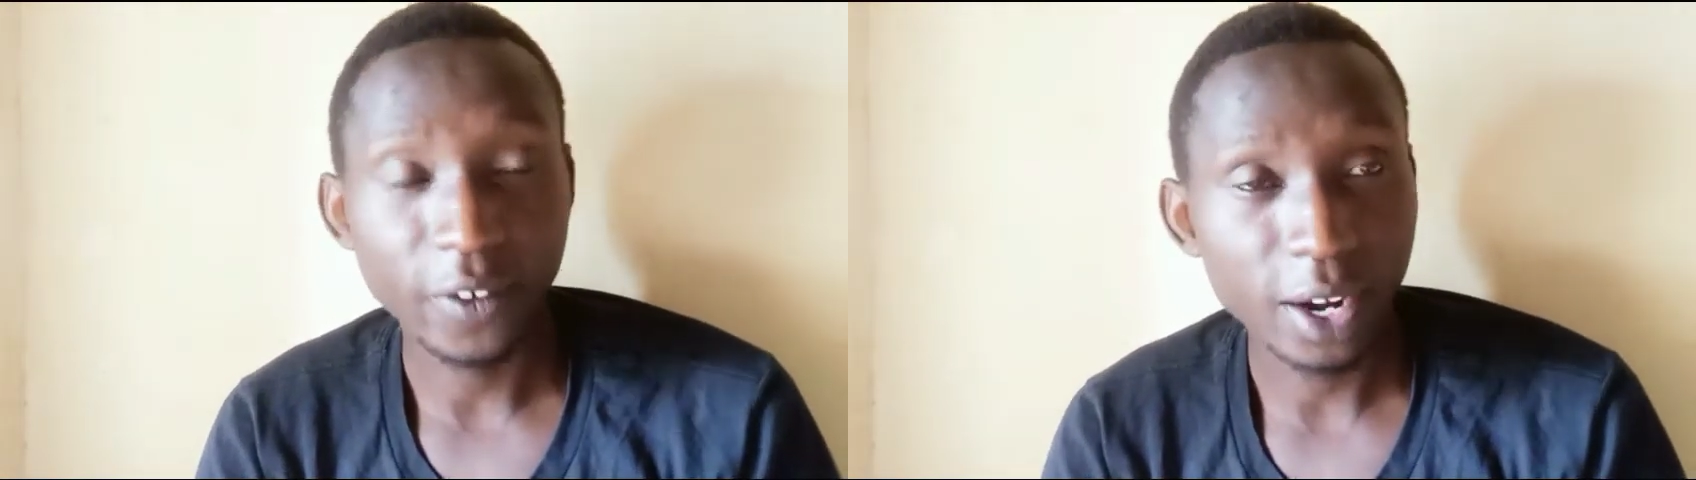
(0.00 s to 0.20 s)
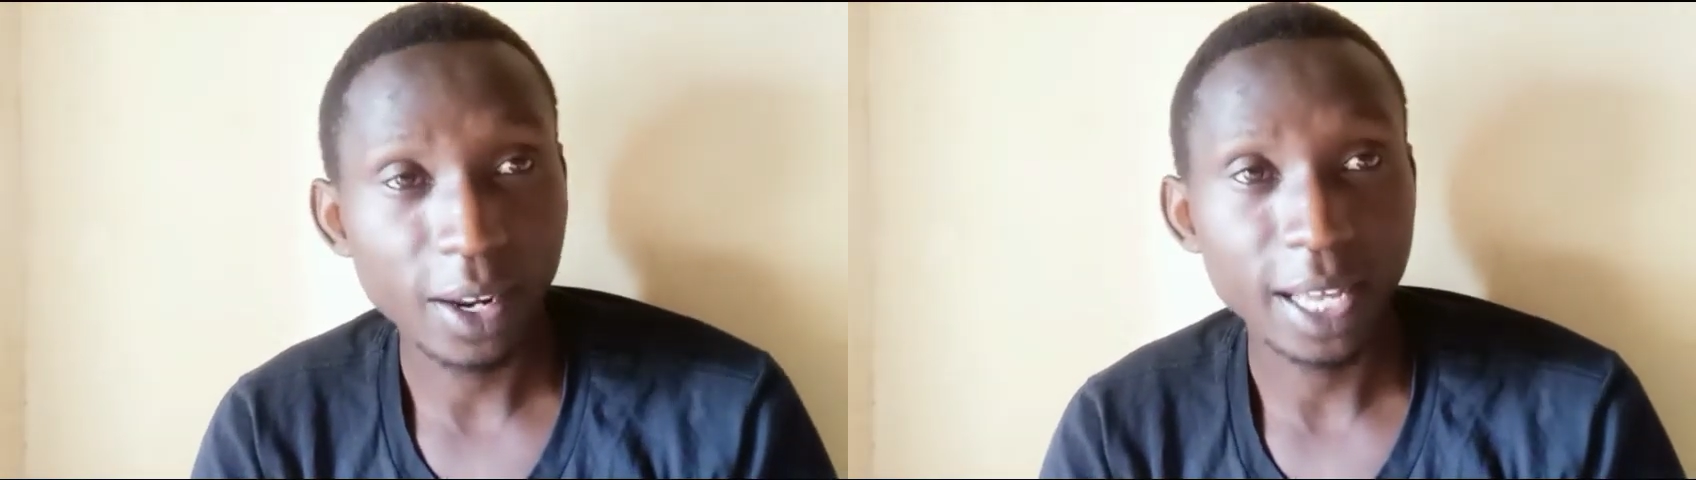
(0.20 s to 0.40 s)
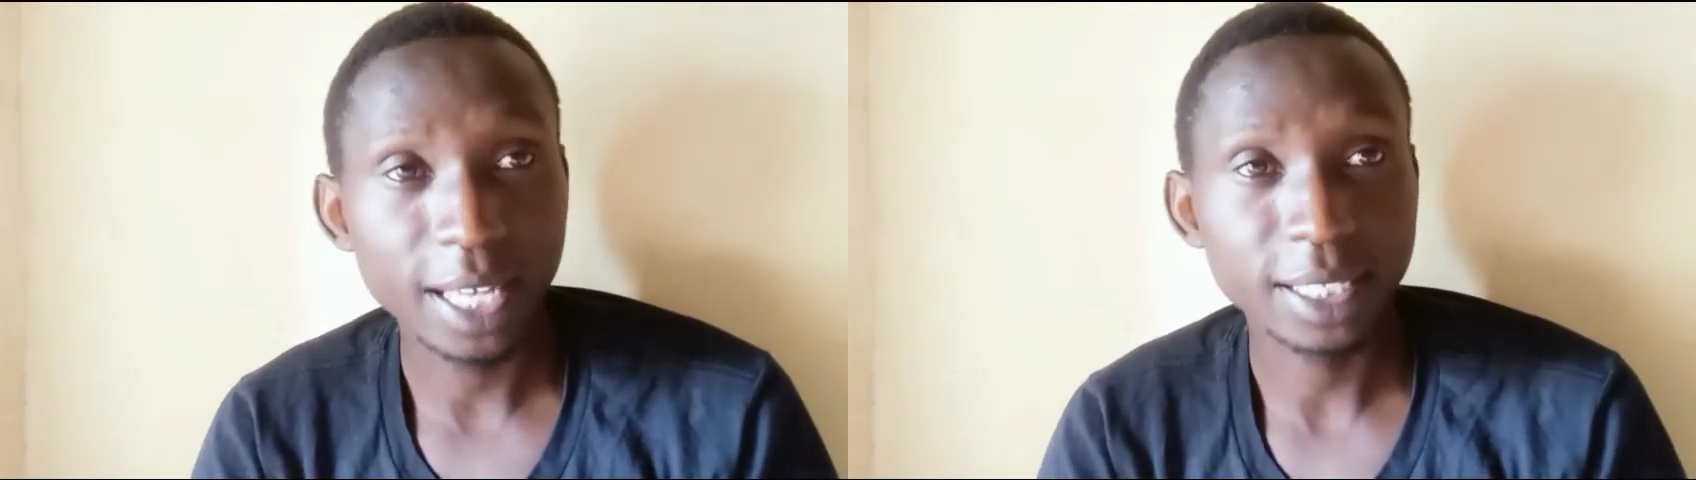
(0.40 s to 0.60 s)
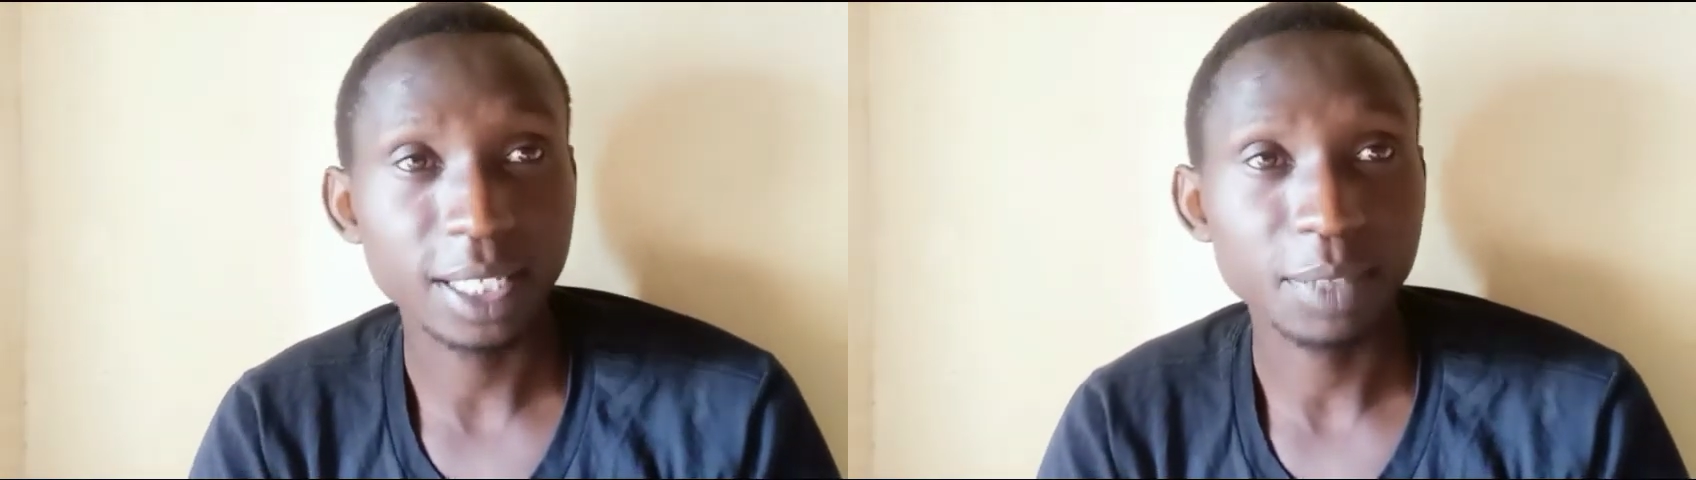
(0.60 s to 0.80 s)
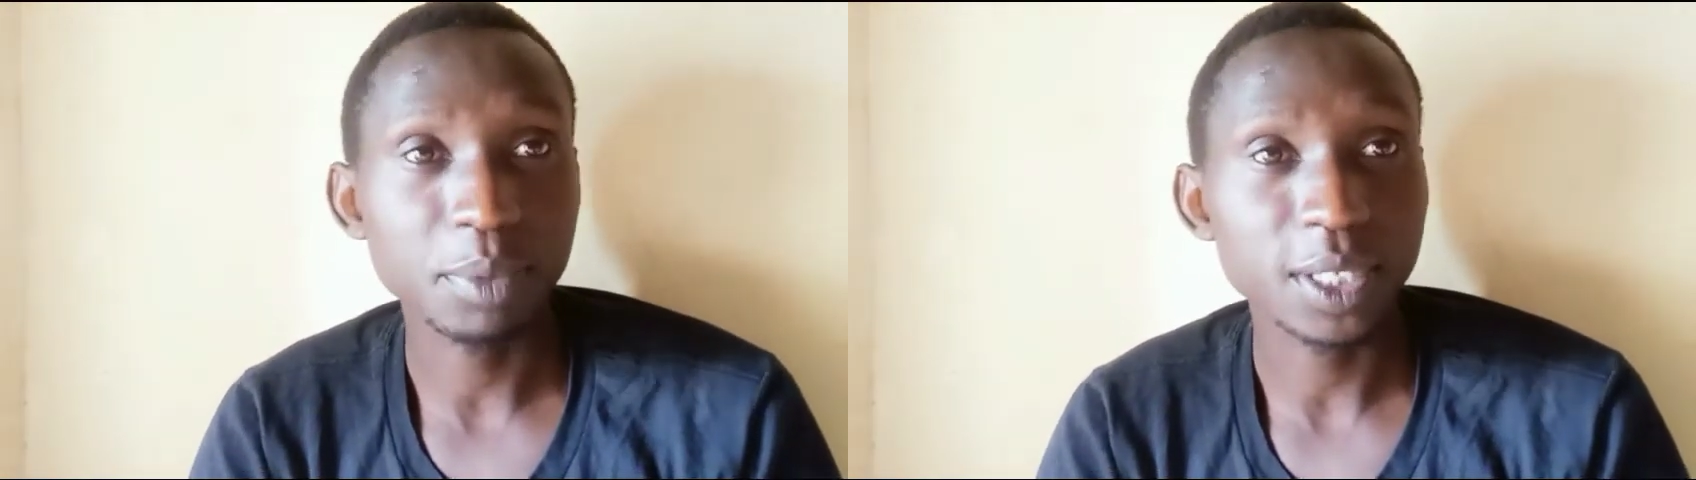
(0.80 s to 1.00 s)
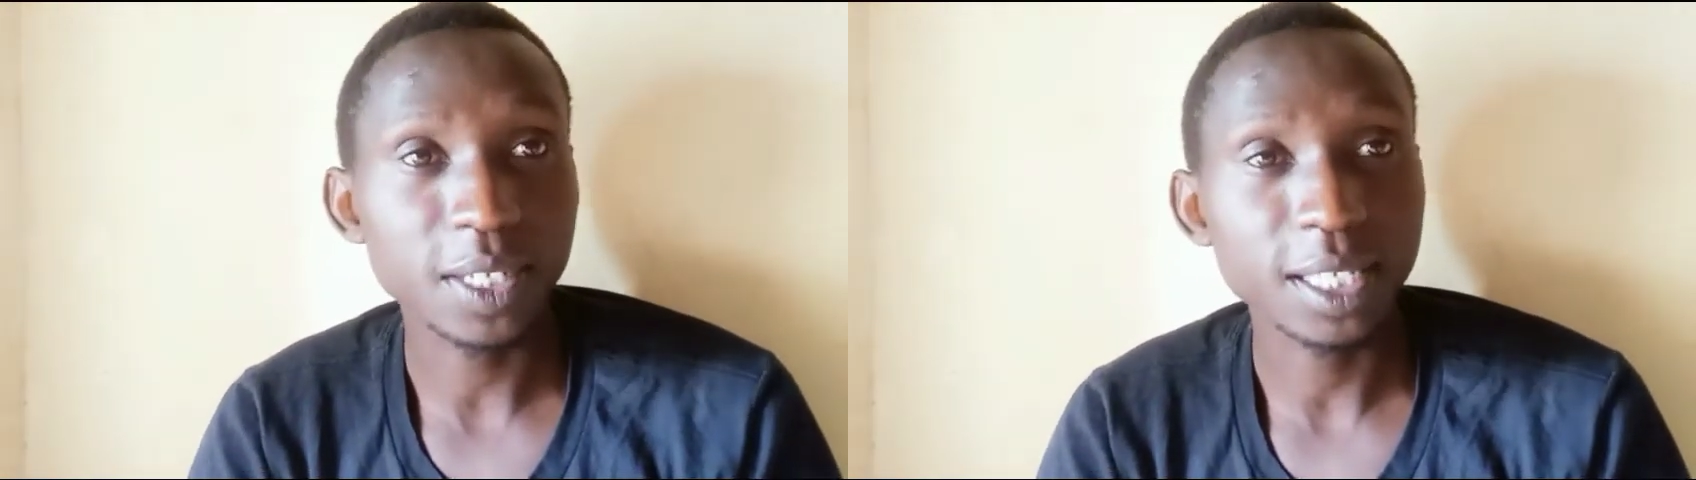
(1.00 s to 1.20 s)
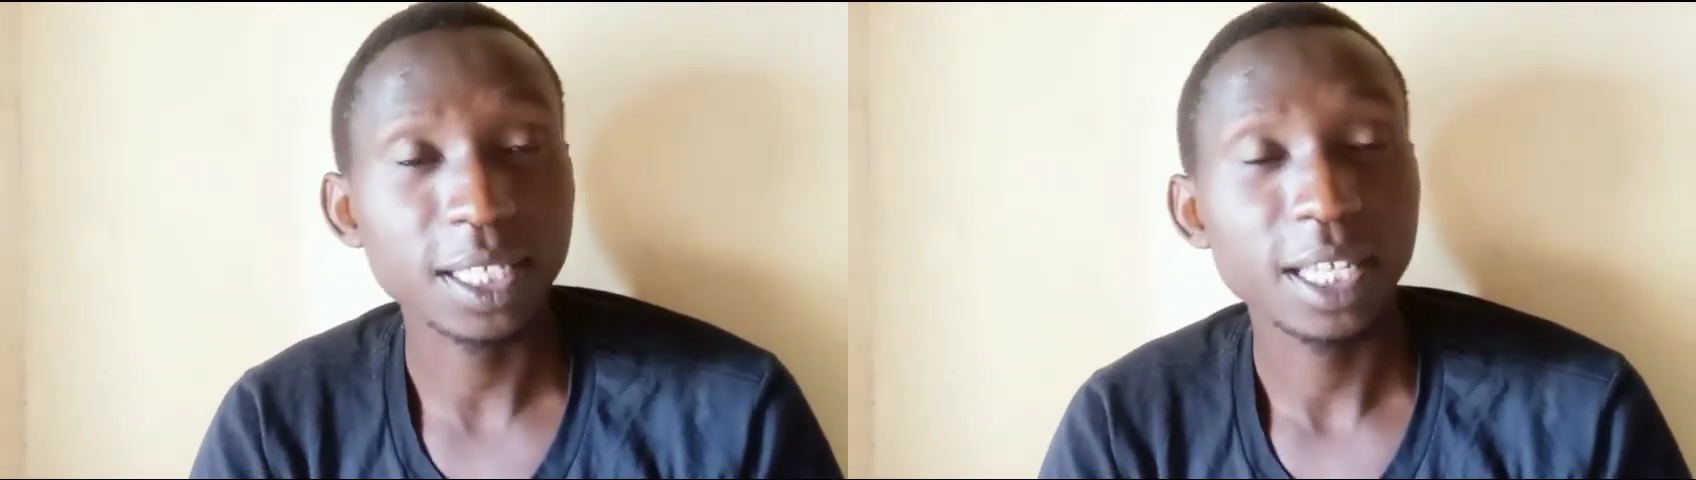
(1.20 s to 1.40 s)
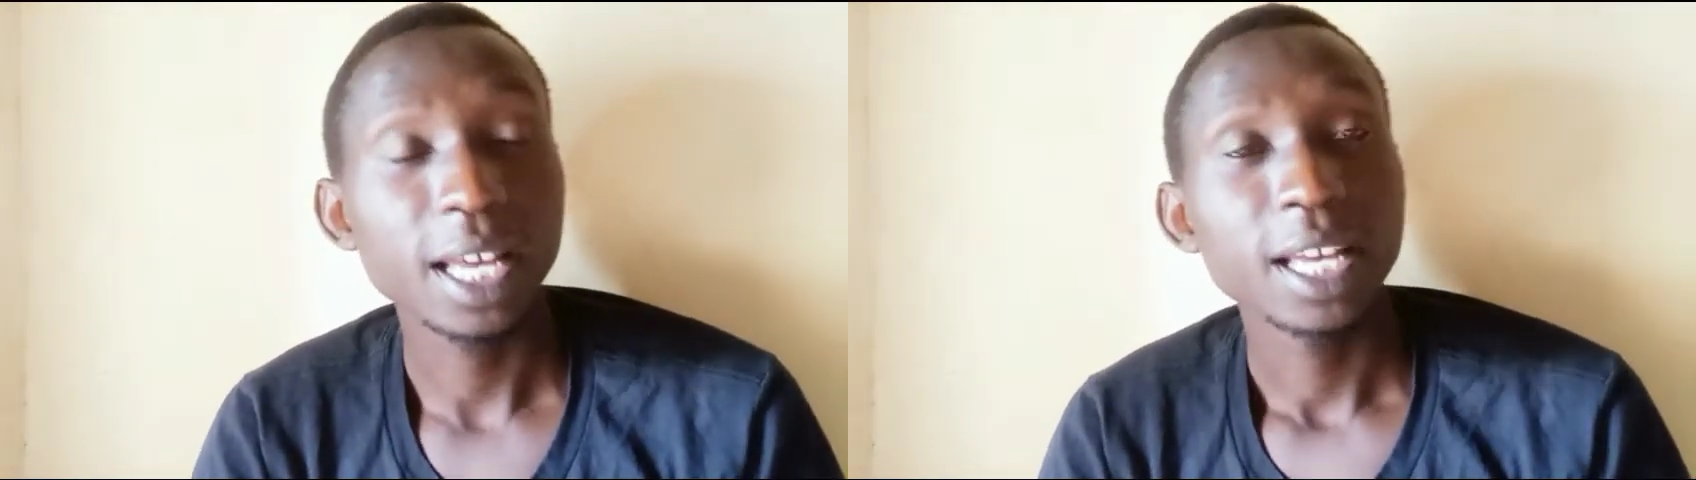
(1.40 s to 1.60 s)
real estate business